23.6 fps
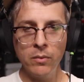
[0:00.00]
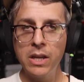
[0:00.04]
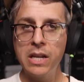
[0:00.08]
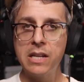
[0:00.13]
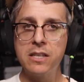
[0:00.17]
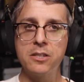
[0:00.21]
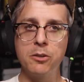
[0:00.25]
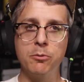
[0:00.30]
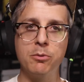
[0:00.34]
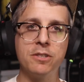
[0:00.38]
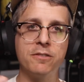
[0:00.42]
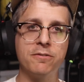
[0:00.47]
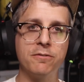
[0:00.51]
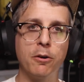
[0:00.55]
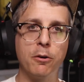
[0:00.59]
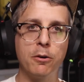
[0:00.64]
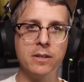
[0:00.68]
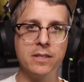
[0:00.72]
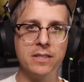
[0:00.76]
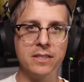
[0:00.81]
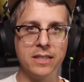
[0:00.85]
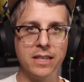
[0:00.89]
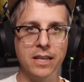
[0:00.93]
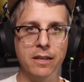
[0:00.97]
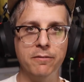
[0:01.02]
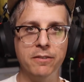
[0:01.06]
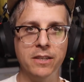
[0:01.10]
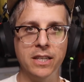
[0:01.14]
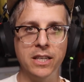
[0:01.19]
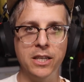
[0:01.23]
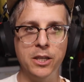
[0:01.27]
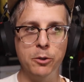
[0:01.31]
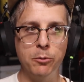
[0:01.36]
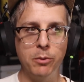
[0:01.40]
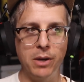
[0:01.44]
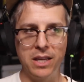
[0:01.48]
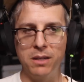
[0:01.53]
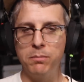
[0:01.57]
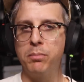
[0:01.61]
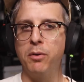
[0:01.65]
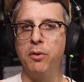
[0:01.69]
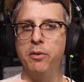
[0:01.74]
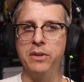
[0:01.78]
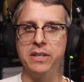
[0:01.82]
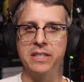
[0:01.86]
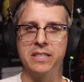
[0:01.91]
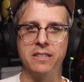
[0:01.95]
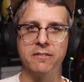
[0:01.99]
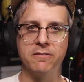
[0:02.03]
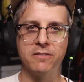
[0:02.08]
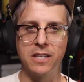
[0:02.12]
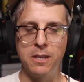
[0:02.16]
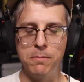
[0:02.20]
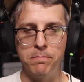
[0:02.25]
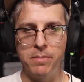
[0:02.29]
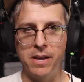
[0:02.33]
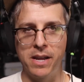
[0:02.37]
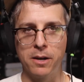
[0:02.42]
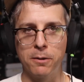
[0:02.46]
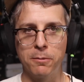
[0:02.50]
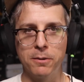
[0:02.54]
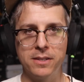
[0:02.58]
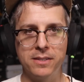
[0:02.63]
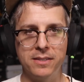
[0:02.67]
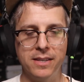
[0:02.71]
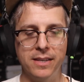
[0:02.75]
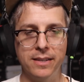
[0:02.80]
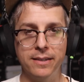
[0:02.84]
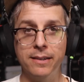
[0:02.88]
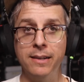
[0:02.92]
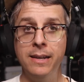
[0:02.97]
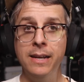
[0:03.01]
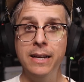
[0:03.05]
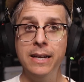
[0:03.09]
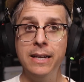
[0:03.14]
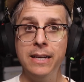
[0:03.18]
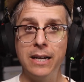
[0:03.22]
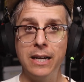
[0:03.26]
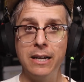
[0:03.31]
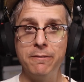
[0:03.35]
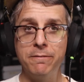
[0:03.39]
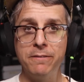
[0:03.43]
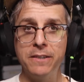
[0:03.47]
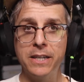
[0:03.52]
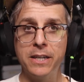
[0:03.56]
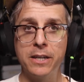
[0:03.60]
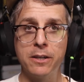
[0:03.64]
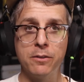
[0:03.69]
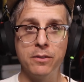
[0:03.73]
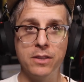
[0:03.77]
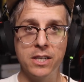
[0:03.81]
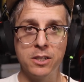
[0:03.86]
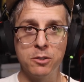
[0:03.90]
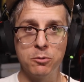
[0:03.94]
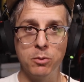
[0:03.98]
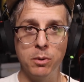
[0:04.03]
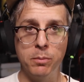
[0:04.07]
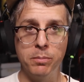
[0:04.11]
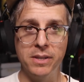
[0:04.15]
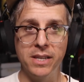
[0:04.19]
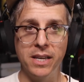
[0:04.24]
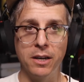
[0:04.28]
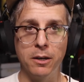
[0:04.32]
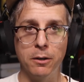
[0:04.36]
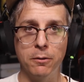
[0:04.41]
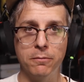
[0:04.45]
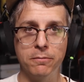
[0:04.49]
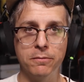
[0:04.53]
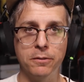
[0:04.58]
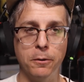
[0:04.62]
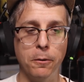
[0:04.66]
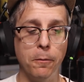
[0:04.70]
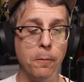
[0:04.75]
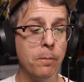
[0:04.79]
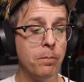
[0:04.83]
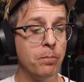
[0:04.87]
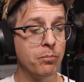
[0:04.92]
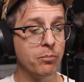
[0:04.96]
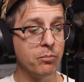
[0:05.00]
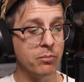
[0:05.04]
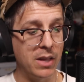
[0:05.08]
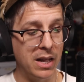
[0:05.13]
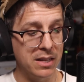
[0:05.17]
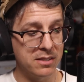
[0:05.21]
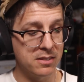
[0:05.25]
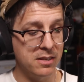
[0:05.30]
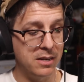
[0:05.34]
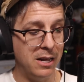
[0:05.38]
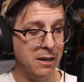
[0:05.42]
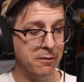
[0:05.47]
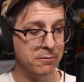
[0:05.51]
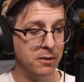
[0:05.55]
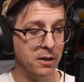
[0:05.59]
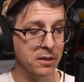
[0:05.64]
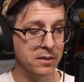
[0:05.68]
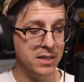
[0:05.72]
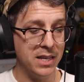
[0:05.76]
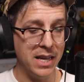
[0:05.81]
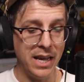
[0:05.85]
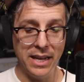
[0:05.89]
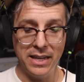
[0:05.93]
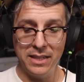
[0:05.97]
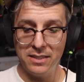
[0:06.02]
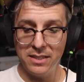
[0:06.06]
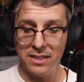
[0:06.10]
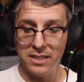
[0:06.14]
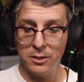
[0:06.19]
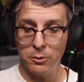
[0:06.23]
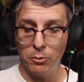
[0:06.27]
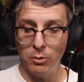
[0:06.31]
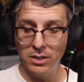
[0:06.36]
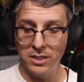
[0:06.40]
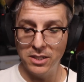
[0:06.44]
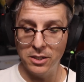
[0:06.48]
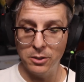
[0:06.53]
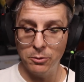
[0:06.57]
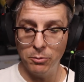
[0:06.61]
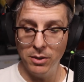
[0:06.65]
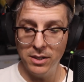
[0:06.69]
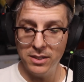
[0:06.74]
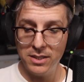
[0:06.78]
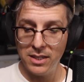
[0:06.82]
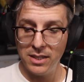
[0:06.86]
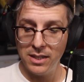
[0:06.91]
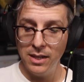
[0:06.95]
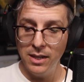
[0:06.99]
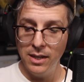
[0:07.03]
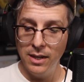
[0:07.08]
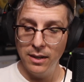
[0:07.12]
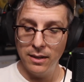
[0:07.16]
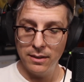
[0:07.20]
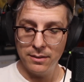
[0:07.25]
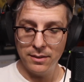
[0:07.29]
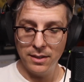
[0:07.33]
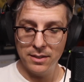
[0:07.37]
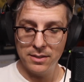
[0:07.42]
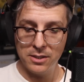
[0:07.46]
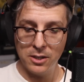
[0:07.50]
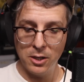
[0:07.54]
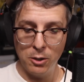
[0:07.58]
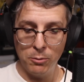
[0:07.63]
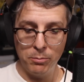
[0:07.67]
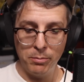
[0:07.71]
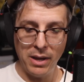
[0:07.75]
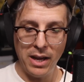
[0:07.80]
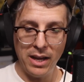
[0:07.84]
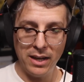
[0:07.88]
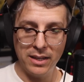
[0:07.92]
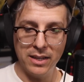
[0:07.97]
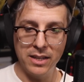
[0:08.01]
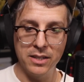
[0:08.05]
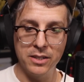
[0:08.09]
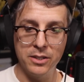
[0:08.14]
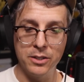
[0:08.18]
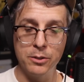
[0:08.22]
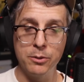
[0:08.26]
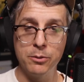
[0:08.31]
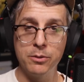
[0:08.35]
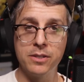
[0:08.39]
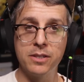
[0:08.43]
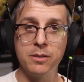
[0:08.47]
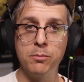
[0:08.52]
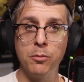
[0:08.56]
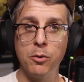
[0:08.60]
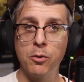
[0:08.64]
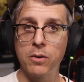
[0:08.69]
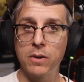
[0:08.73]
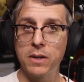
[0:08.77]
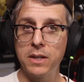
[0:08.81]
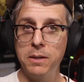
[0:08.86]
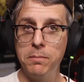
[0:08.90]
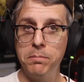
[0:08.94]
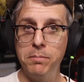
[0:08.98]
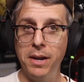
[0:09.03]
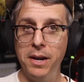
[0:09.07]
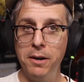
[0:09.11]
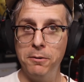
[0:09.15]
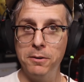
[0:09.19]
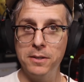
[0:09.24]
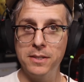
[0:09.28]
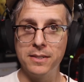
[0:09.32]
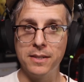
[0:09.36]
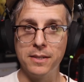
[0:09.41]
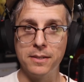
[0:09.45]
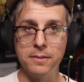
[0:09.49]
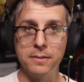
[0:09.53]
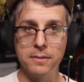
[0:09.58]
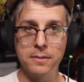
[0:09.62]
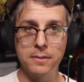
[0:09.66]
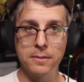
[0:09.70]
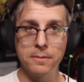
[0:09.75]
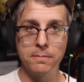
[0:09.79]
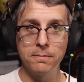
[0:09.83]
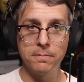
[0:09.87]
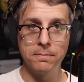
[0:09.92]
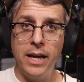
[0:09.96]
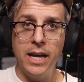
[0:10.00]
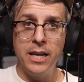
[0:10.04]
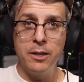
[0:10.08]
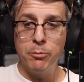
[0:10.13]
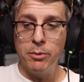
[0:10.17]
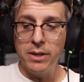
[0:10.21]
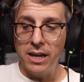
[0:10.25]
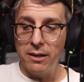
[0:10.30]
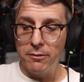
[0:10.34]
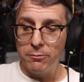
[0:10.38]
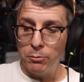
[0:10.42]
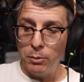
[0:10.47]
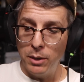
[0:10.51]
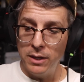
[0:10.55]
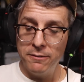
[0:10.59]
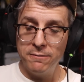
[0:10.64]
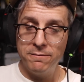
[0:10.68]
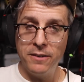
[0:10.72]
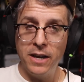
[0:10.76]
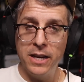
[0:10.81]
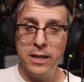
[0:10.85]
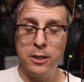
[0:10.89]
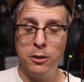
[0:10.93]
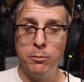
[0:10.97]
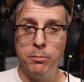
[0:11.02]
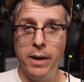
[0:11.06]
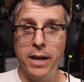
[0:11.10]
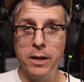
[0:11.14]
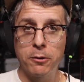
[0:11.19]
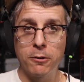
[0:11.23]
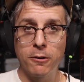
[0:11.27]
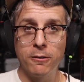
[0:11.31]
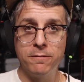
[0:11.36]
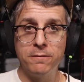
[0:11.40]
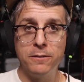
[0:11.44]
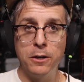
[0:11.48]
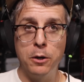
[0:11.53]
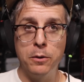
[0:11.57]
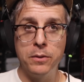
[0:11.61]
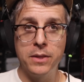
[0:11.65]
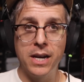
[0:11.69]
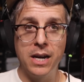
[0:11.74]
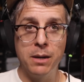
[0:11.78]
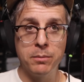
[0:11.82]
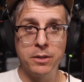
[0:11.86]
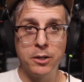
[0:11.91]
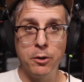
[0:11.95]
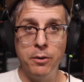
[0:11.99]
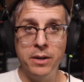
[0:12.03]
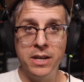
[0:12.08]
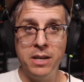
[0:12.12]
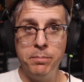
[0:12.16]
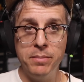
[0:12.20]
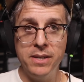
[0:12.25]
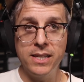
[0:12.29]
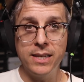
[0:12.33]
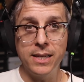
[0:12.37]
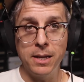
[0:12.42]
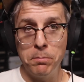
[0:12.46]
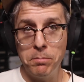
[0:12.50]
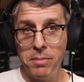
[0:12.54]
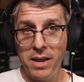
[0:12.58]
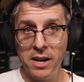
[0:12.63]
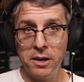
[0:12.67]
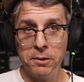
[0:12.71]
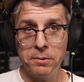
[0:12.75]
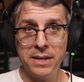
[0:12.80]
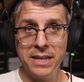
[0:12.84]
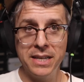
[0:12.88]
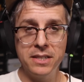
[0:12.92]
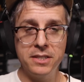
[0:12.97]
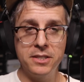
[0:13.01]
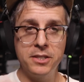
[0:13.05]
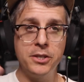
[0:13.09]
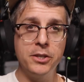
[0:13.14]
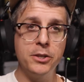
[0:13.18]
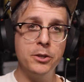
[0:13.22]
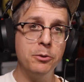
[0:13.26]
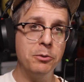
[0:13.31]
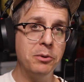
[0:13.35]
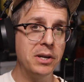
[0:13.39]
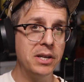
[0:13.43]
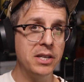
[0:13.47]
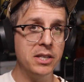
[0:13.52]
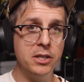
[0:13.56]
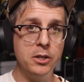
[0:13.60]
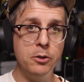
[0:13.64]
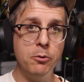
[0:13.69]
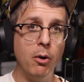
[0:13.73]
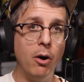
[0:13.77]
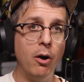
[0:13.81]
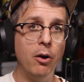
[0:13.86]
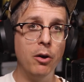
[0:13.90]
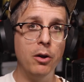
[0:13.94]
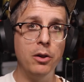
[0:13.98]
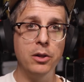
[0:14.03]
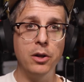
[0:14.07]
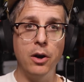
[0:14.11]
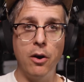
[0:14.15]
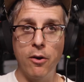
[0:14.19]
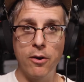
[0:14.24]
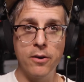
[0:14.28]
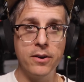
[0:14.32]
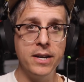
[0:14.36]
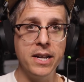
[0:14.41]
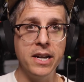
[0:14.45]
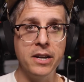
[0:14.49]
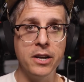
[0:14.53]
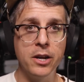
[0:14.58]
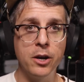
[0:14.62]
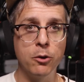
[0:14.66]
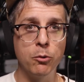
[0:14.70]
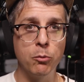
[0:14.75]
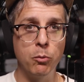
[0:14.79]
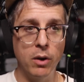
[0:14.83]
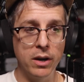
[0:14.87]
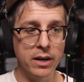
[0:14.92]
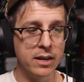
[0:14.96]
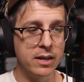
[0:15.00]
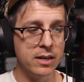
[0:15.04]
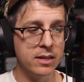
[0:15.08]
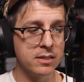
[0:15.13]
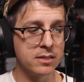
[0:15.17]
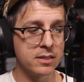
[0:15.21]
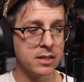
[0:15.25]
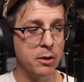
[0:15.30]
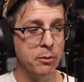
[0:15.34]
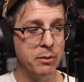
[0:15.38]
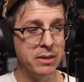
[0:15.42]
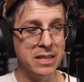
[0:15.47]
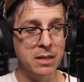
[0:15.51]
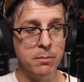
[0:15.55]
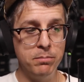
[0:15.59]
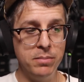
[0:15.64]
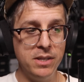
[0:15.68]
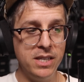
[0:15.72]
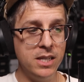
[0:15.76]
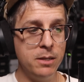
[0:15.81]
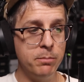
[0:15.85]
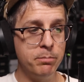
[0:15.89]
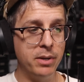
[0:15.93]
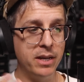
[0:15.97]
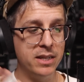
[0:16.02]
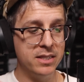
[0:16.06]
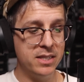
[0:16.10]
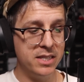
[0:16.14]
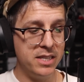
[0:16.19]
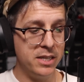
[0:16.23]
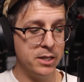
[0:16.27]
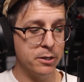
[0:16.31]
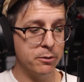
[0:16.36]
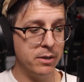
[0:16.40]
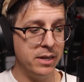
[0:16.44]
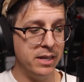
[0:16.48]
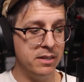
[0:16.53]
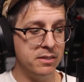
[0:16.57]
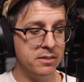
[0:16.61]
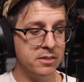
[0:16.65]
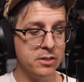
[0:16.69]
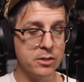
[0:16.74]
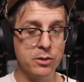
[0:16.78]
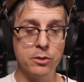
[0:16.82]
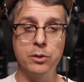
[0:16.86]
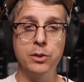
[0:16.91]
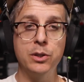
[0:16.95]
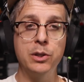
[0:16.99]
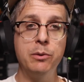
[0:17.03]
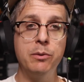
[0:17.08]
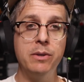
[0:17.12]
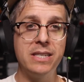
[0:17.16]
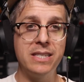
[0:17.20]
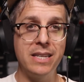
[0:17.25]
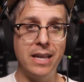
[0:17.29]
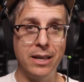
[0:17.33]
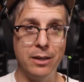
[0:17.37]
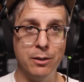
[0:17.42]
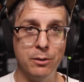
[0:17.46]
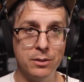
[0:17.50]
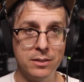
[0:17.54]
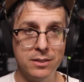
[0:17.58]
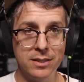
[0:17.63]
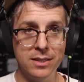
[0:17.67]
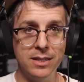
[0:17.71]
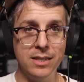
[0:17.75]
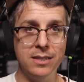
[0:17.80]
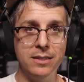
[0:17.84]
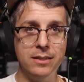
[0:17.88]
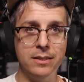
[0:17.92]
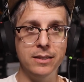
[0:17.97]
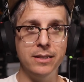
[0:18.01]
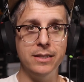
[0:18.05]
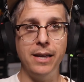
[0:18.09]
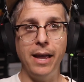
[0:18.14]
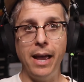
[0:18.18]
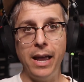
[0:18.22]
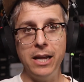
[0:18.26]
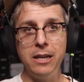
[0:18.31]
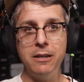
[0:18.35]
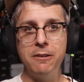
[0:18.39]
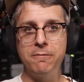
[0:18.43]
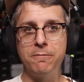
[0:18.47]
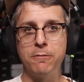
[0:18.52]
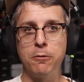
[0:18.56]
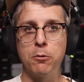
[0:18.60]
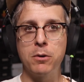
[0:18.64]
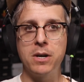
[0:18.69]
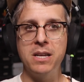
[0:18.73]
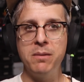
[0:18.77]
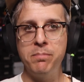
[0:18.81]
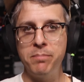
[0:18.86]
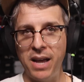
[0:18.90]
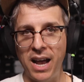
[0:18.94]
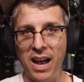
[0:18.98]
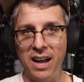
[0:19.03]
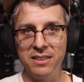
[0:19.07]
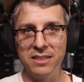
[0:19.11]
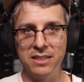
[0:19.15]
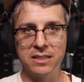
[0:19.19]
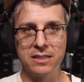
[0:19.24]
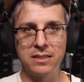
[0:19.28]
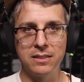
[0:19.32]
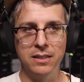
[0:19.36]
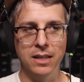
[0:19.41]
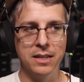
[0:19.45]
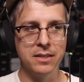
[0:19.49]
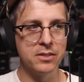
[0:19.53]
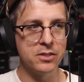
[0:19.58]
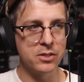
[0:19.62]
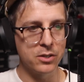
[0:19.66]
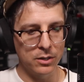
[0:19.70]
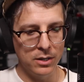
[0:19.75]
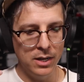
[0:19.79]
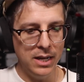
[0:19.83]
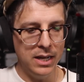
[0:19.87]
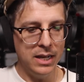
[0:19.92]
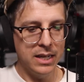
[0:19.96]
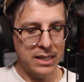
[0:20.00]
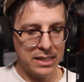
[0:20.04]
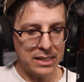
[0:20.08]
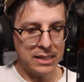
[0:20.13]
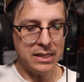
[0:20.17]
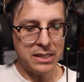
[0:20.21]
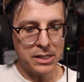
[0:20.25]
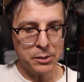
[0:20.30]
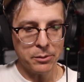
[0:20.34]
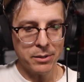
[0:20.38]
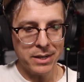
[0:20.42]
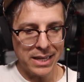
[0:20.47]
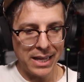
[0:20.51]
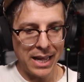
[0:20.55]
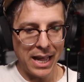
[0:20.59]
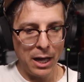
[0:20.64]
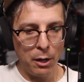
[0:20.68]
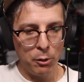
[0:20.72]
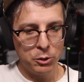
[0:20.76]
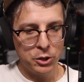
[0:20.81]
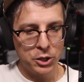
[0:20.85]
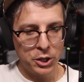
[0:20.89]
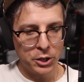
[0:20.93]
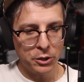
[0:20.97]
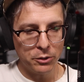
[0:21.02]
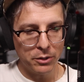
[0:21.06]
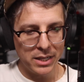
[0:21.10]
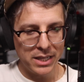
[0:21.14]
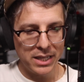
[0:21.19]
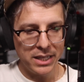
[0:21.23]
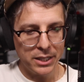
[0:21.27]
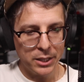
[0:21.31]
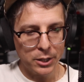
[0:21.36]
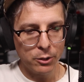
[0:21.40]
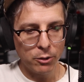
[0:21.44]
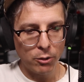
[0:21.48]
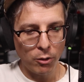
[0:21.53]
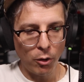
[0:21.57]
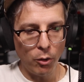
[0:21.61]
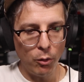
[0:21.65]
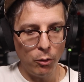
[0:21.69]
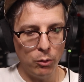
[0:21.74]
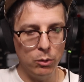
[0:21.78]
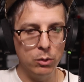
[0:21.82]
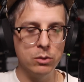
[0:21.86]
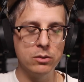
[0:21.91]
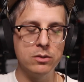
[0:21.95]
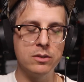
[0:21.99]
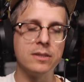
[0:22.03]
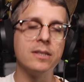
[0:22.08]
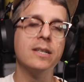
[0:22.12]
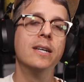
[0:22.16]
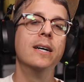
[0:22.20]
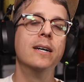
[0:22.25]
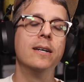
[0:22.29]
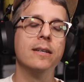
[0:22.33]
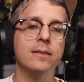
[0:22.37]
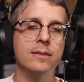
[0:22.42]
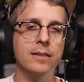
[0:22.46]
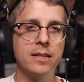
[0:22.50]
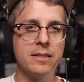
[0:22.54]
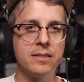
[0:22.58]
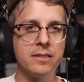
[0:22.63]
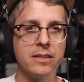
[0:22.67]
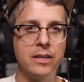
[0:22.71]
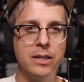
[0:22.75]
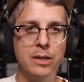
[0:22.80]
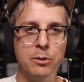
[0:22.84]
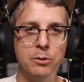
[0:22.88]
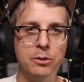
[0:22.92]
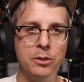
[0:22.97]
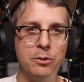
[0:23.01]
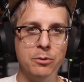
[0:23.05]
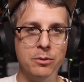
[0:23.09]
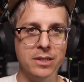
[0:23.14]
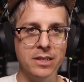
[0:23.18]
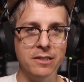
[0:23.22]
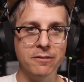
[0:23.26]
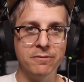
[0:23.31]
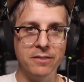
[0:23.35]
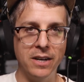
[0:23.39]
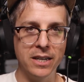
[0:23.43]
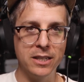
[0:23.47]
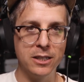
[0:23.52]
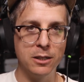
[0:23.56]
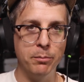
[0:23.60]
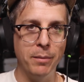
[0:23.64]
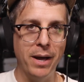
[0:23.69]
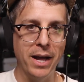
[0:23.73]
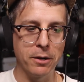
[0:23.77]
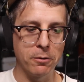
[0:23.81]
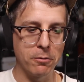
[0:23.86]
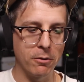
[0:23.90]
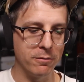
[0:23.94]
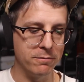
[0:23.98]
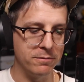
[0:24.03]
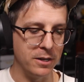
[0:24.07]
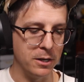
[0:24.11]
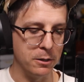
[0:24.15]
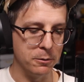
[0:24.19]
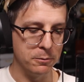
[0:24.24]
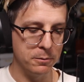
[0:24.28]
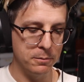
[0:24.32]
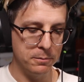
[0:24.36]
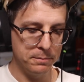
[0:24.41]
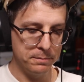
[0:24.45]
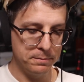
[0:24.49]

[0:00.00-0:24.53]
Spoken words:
So as far as giving you a point of comparison, I figured this would be helpful. That's enough on the AT2020. Let's go back and do some more comparisons. And we have one final microphone that I'm going to be comparing it to. You all already know what it is going to be, but here is your Lewitt LCT840 palette cleanser, clearing out your ear holes. Let's go to the final microphone.